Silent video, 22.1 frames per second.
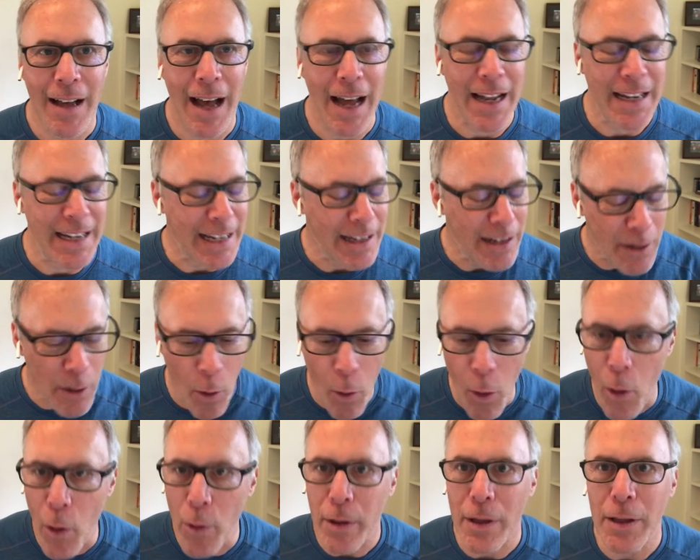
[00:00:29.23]
I need to know
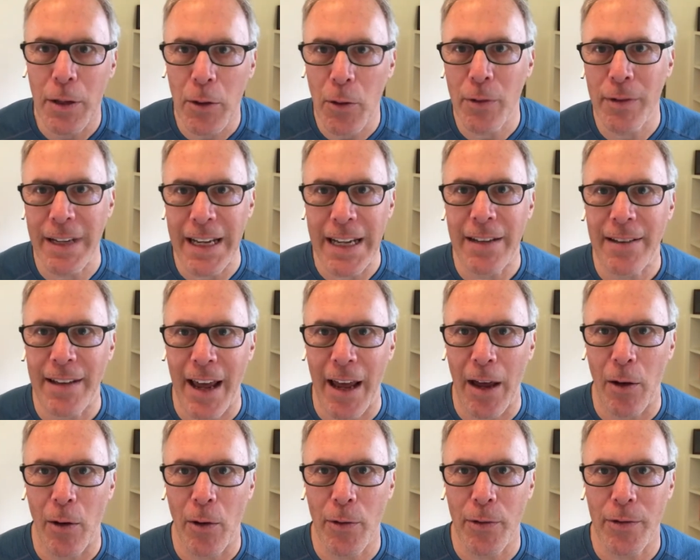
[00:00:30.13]
all the little
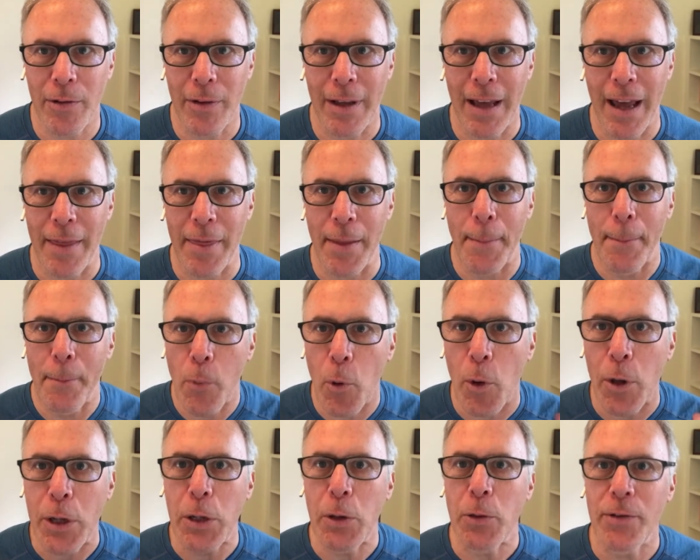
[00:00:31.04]
details, and the
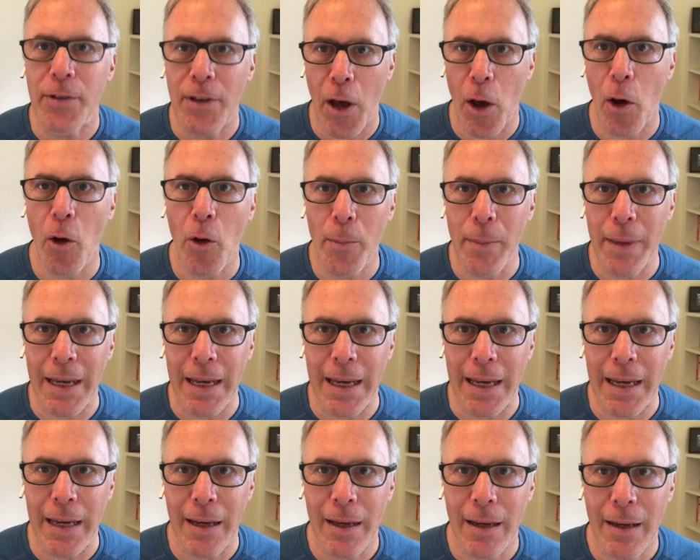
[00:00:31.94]
more you tell
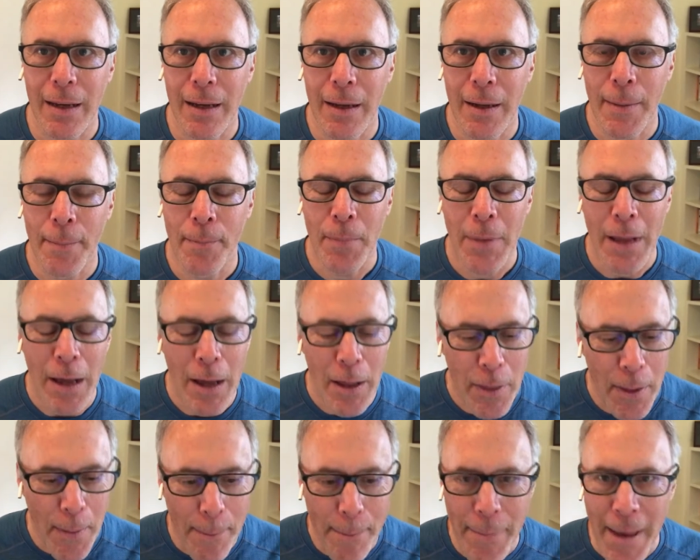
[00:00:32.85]
me,
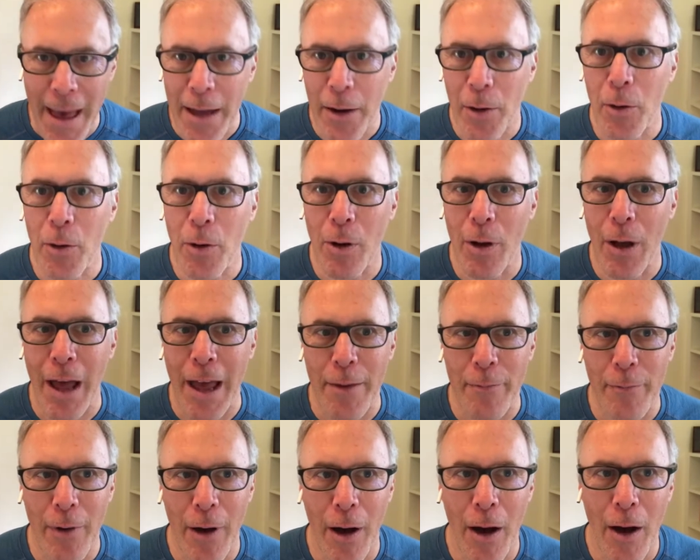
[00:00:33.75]
the better
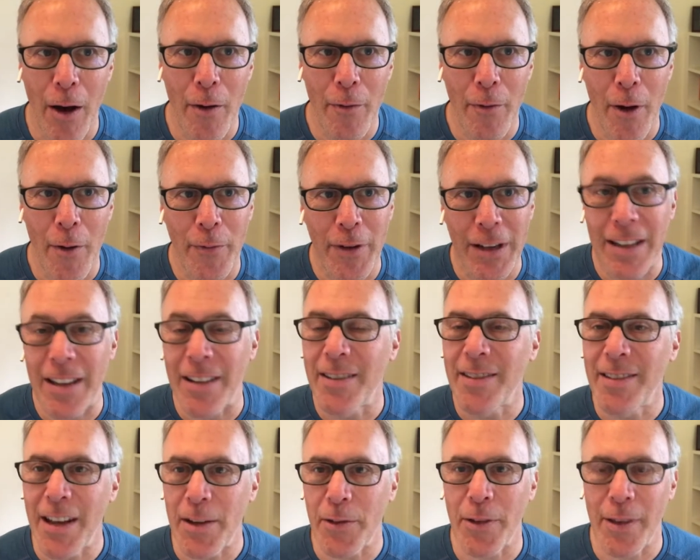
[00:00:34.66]
of a
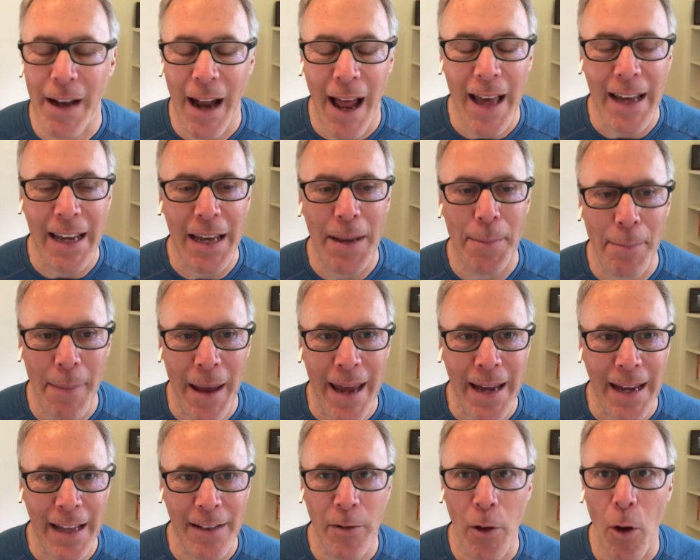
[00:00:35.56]
decision that I can
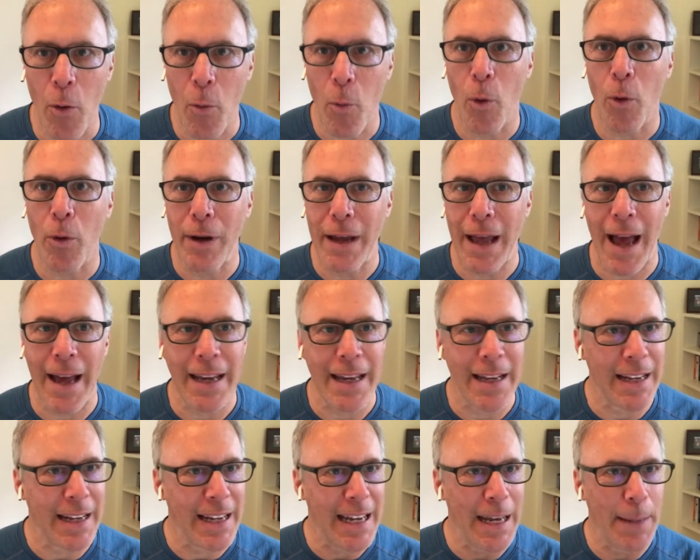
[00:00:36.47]
make. And don't worry, I
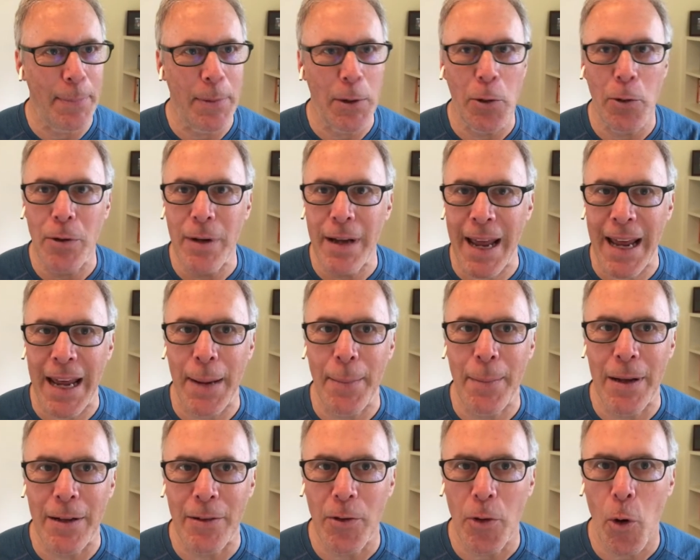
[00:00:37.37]
can keep your
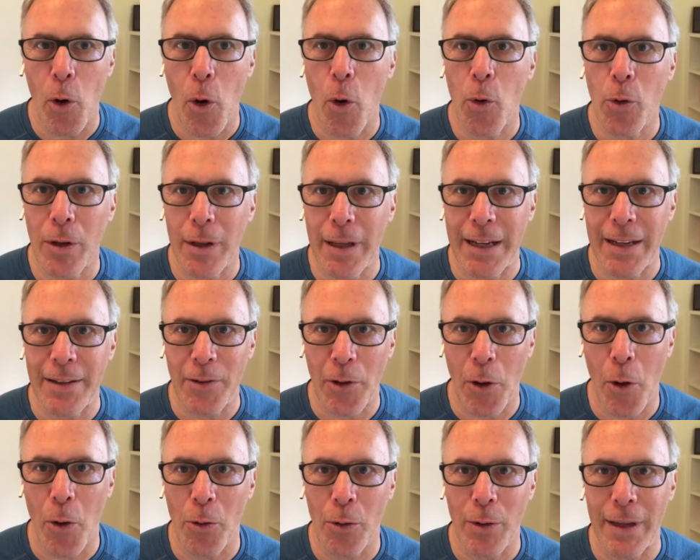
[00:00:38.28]
name
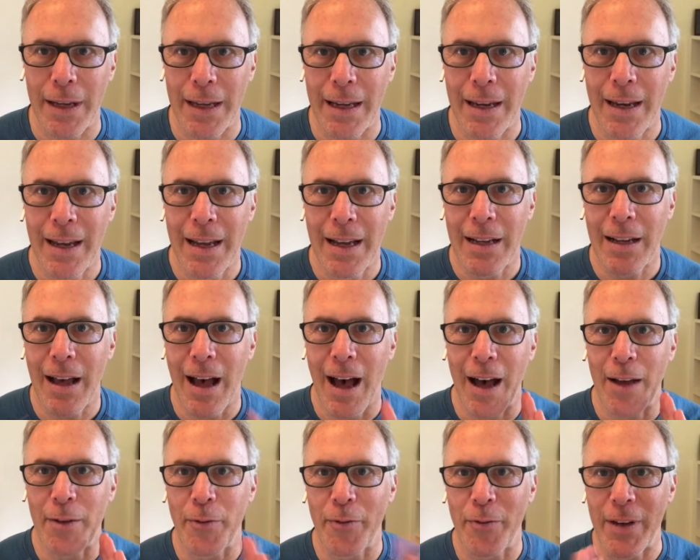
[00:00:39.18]
totally
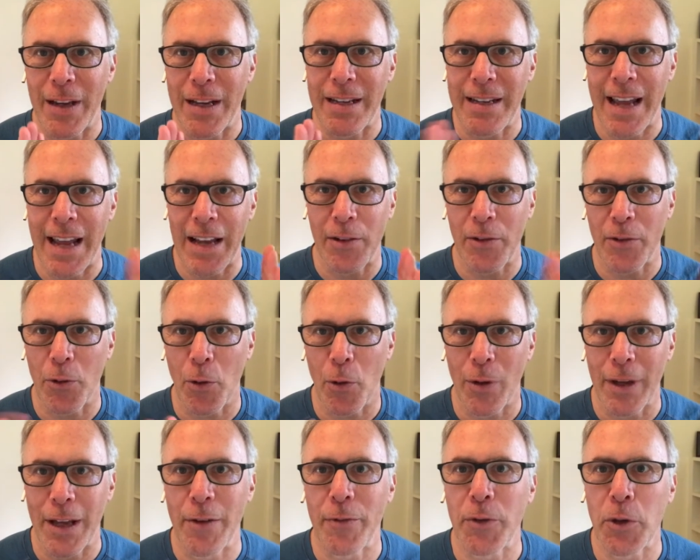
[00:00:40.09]

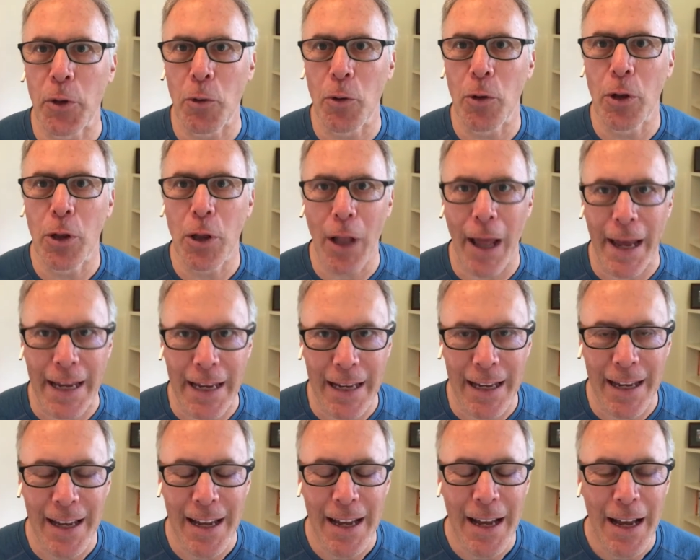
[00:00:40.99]
confidential if you
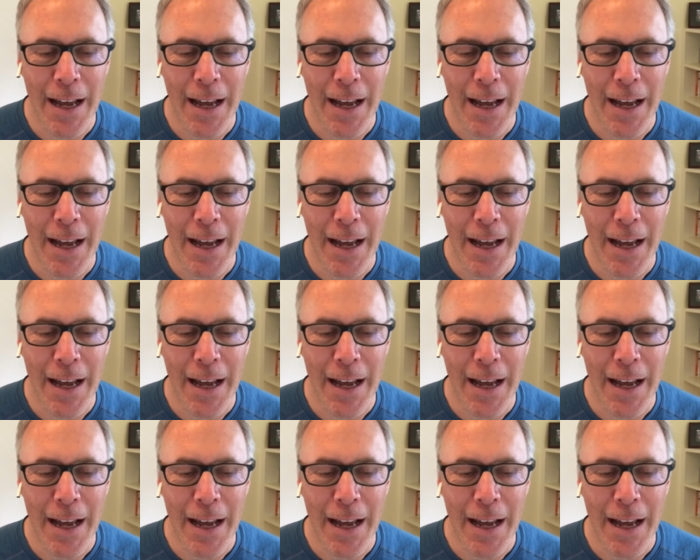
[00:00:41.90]
like.